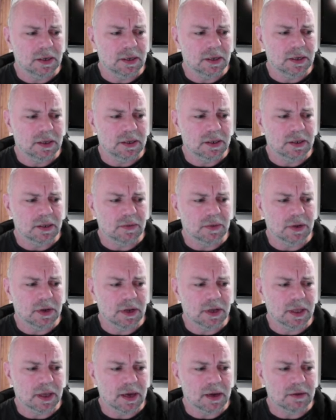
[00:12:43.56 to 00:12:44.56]
Something
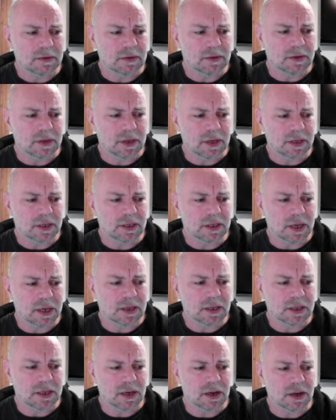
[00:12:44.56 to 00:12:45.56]
like that. I think it's
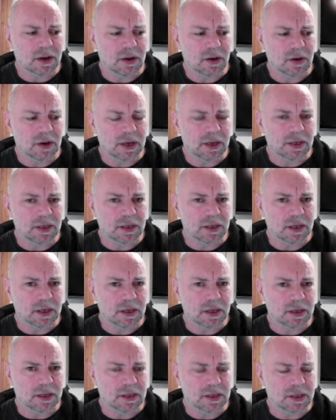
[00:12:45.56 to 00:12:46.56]
10 o'clock. It's
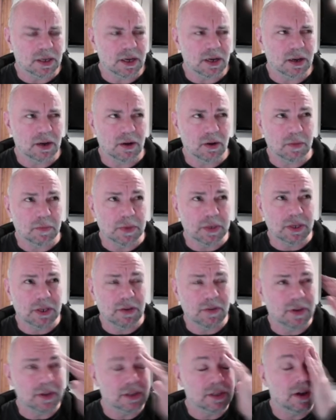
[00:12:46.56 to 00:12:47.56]
10 o'clock
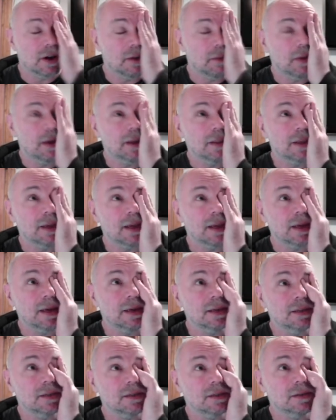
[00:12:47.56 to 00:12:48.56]
Pacific time, I think it
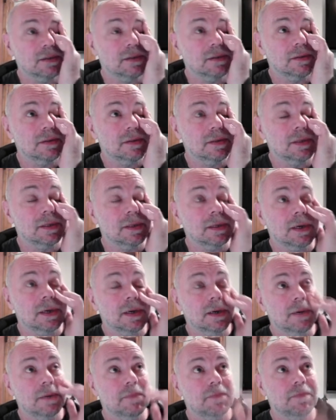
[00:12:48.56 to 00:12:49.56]
is.
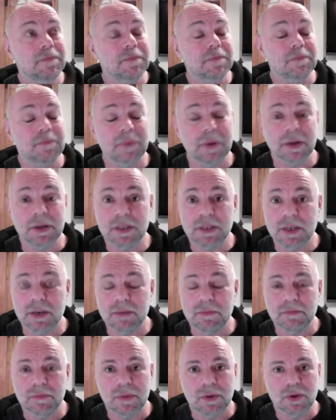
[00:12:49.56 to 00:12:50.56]
But
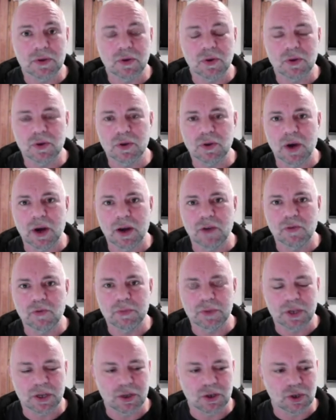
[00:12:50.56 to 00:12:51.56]
not
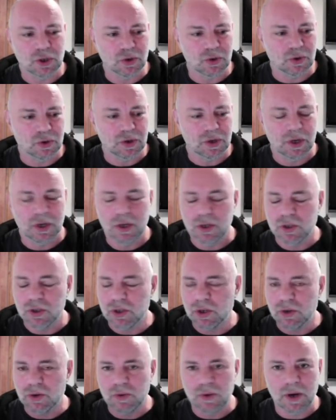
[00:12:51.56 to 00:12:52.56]
100% sure.
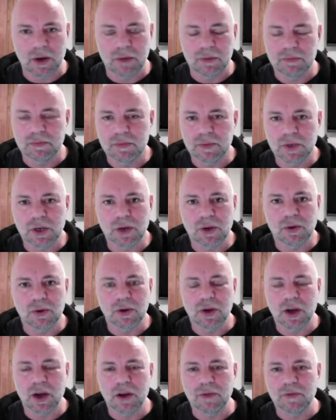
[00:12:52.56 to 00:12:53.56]
So,
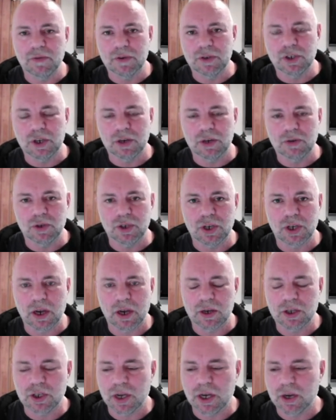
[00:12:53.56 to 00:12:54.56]
look over on Joe's
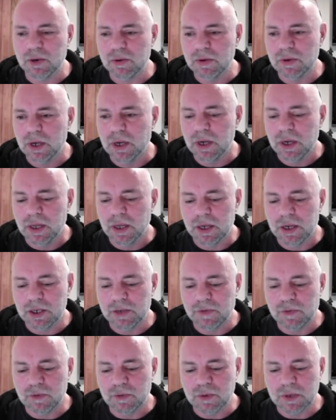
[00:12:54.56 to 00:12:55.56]
channel as
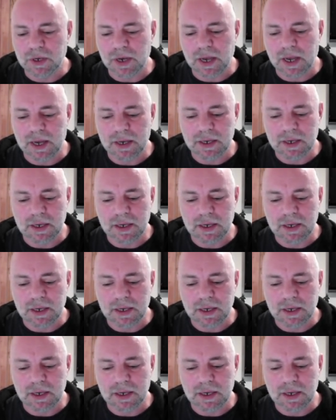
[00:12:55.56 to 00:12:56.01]
Fulton Land,